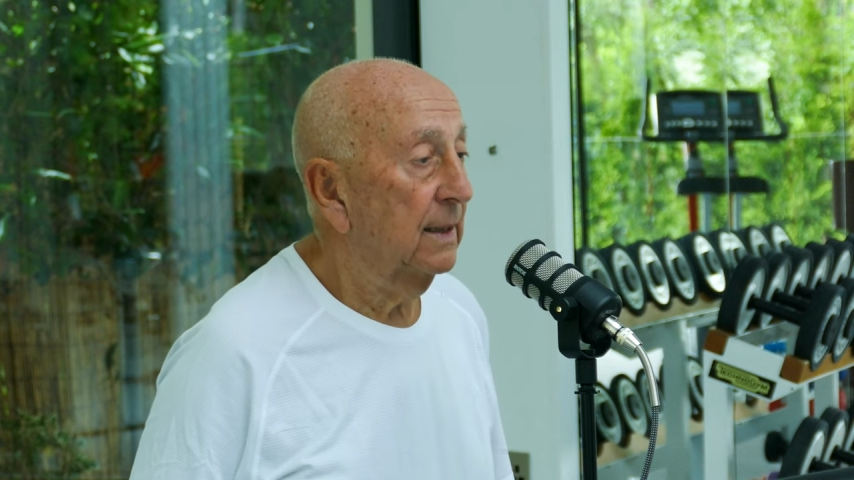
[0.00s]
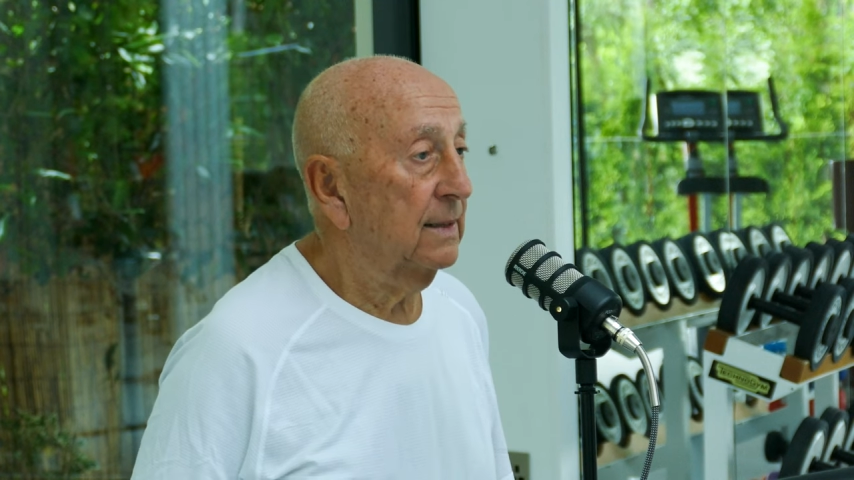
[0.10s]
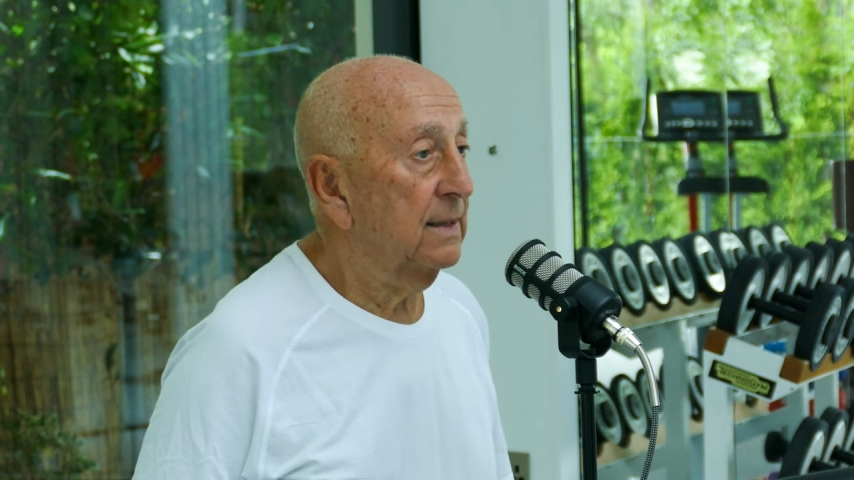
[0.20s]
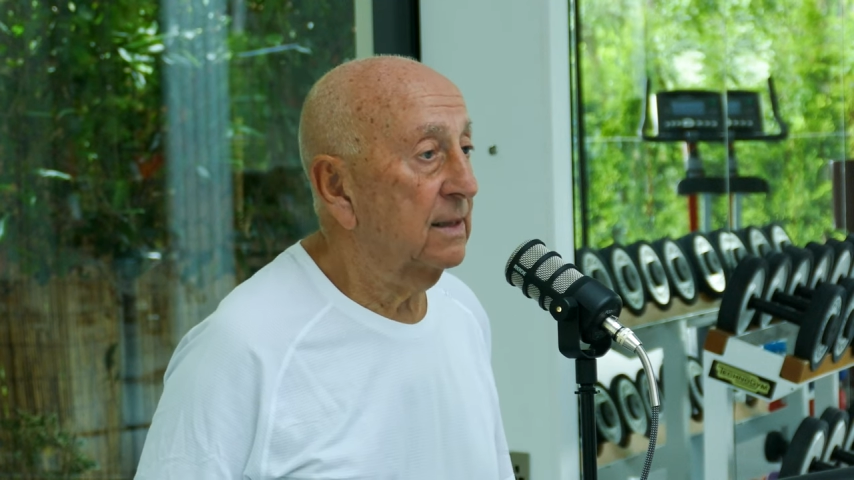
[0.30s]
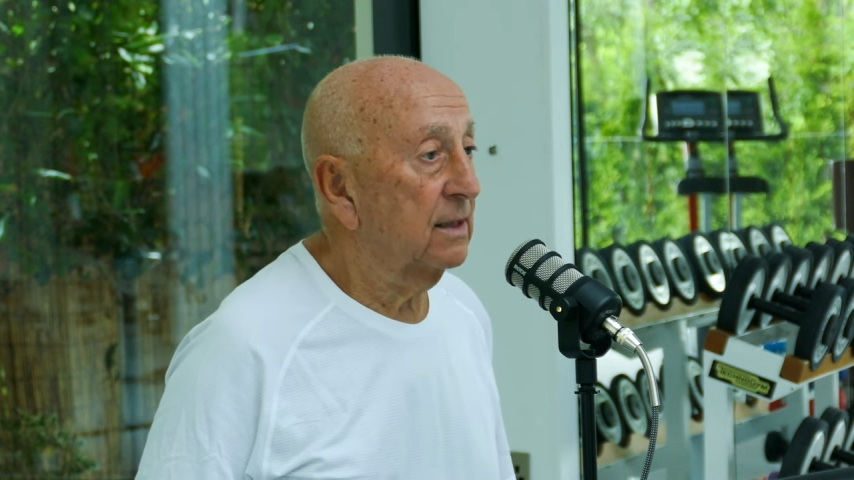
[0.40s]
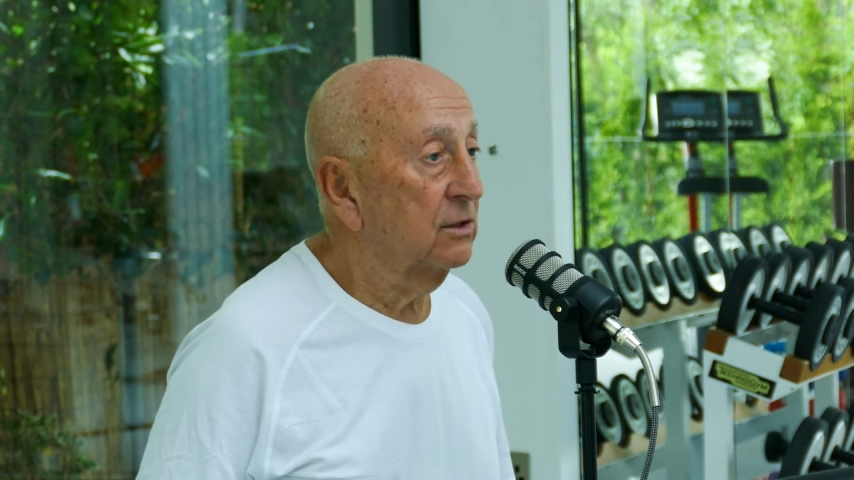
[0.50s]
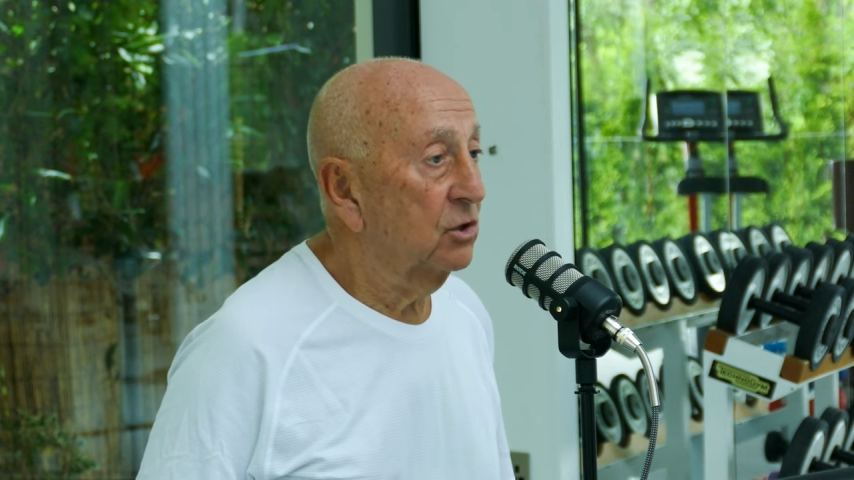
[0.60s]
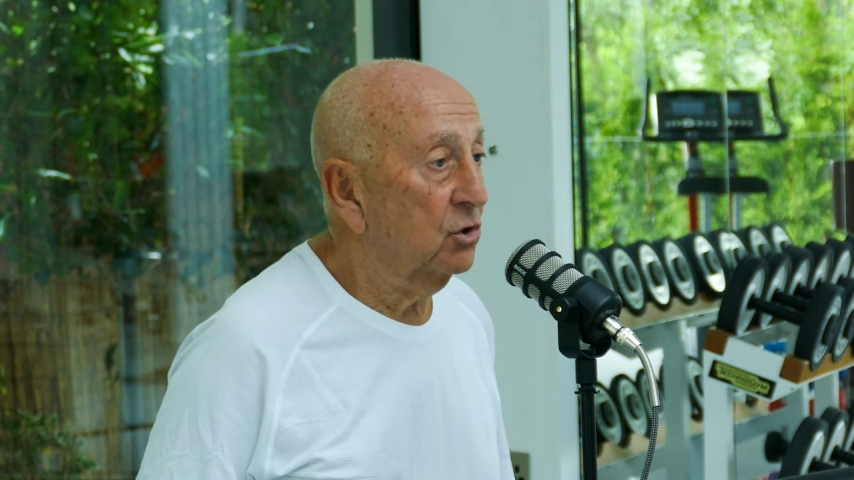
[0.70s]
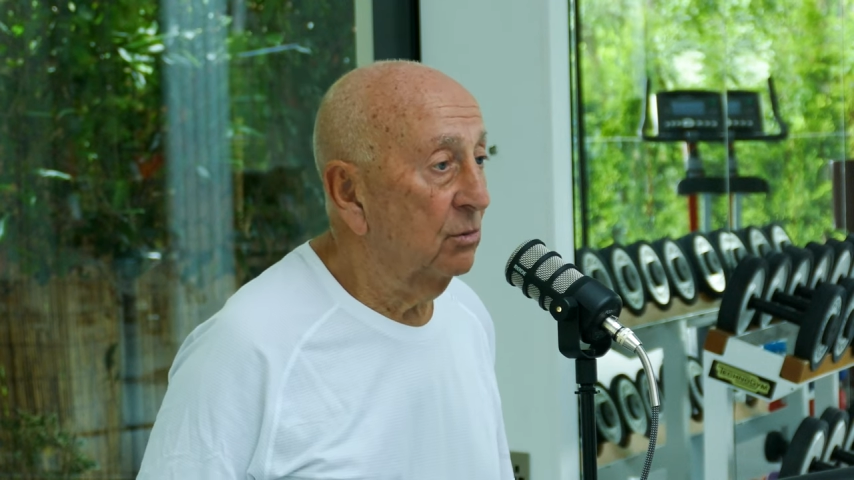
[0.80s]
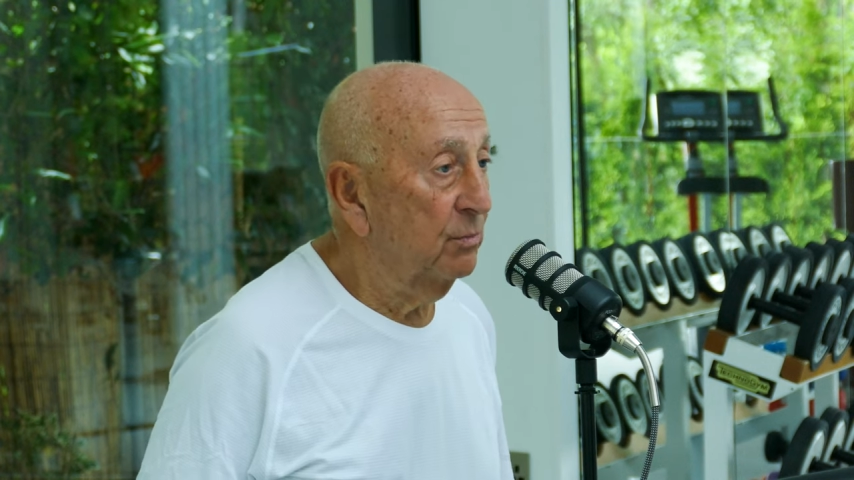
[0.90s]
I think I can
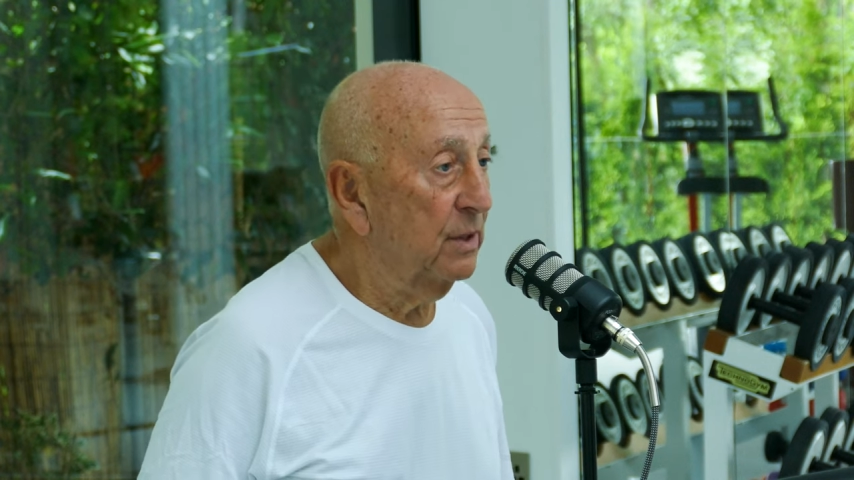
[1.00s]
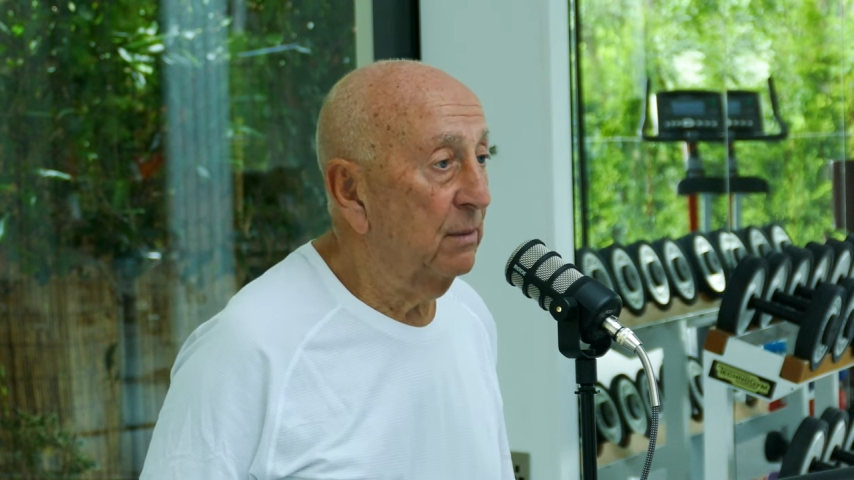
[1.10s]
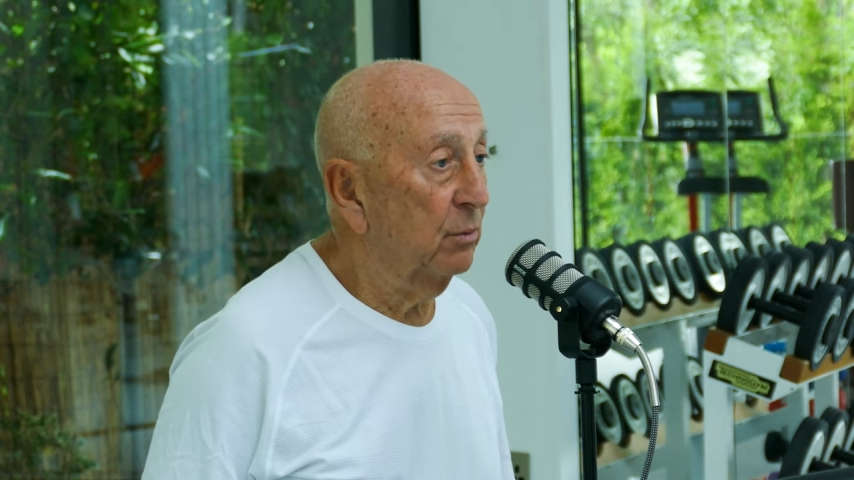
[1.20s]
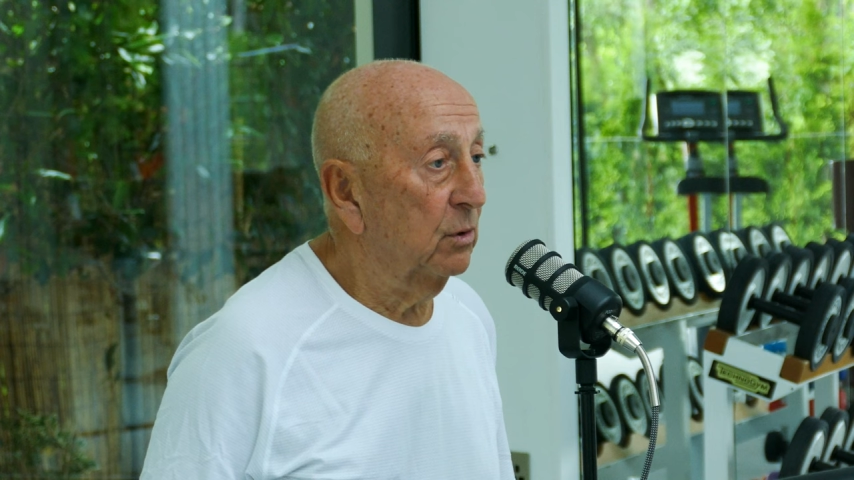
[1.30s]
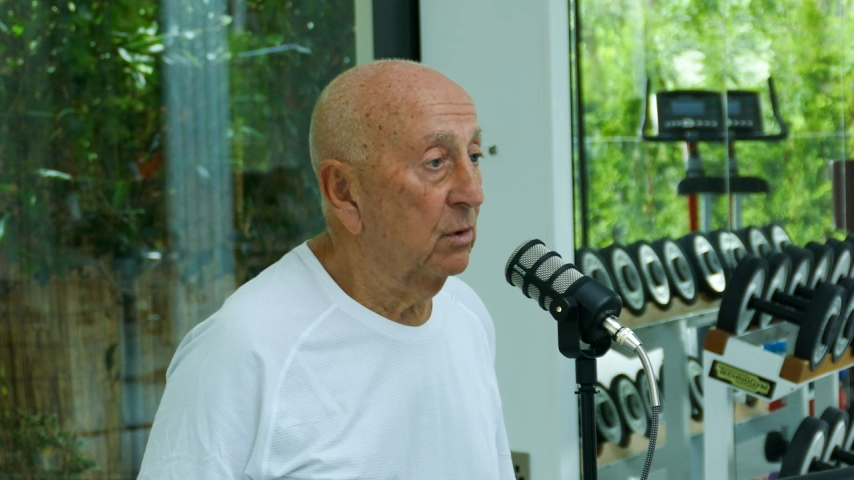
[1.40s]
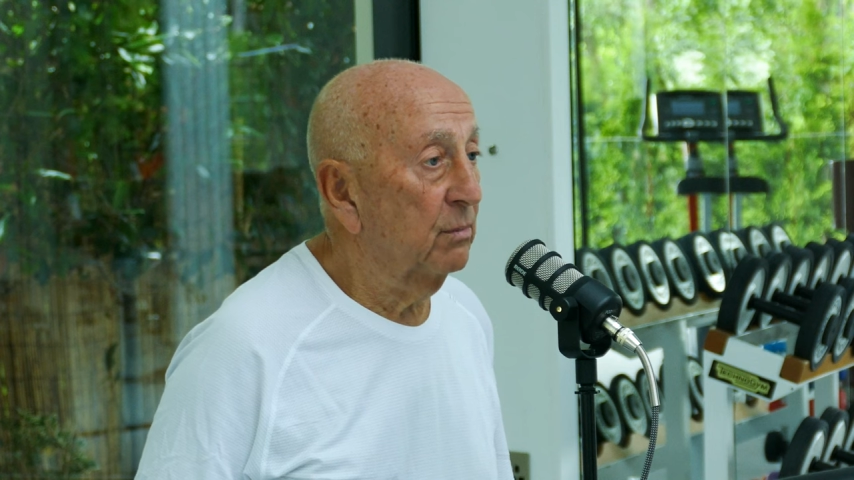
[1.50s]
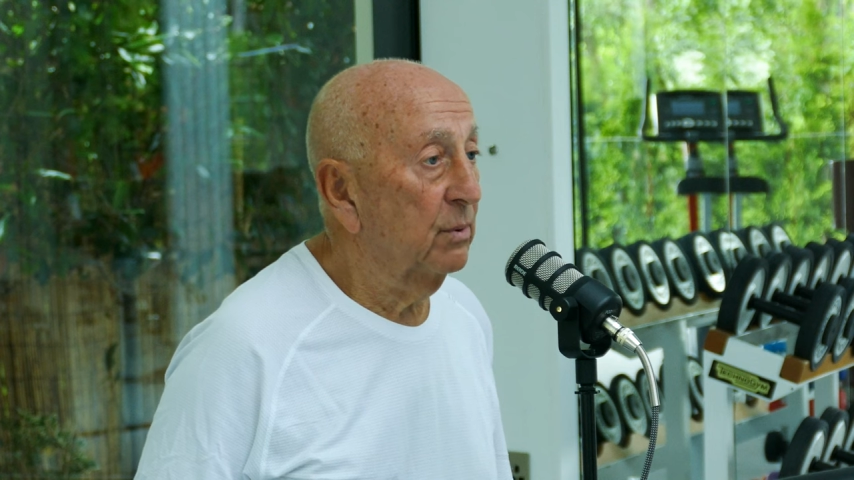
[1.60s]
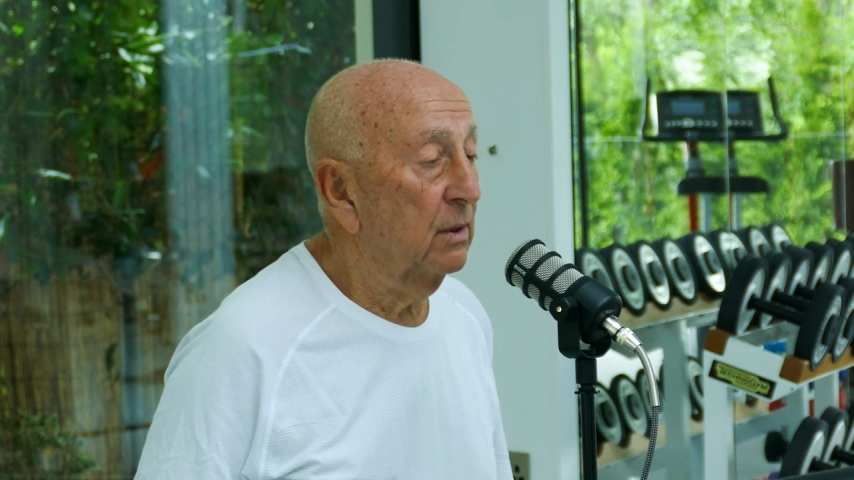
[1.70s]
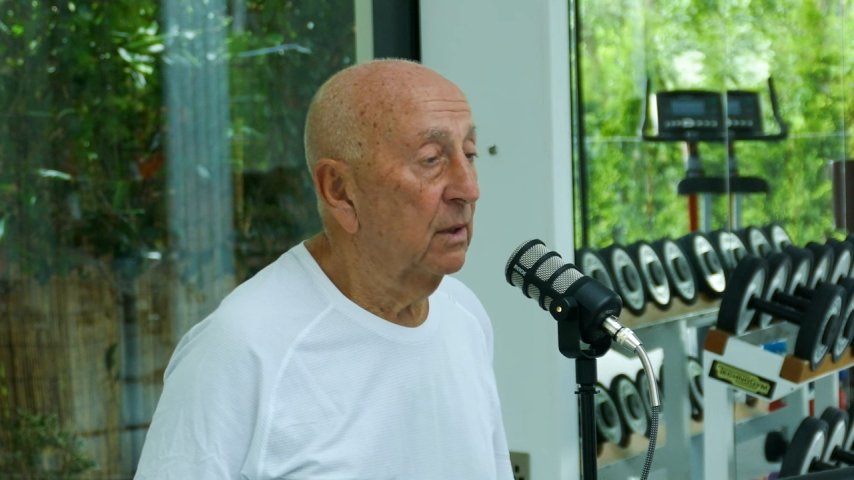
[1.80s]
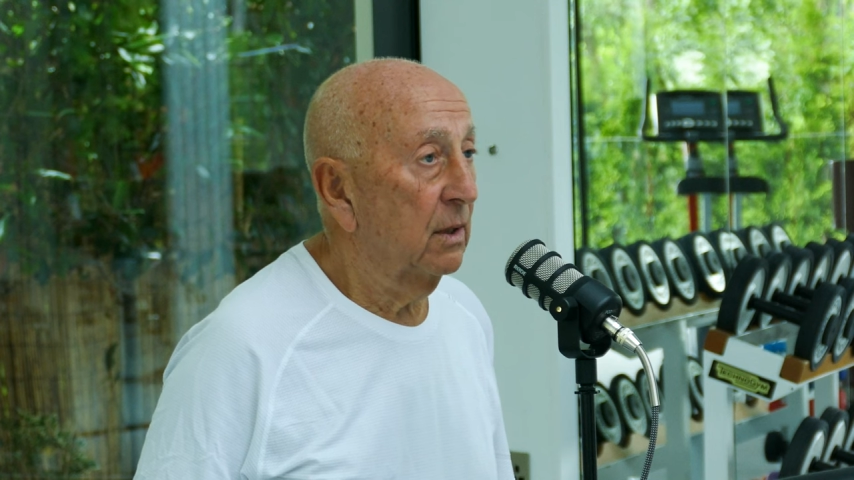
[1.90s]
sum people
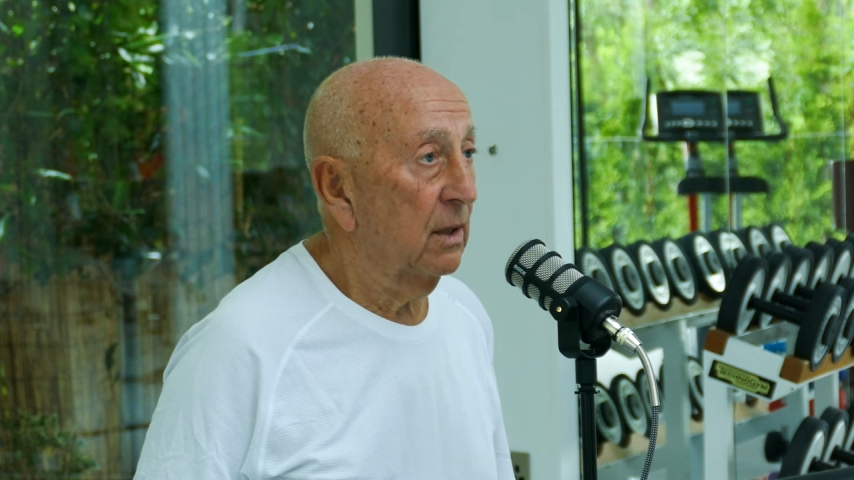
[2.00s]
up.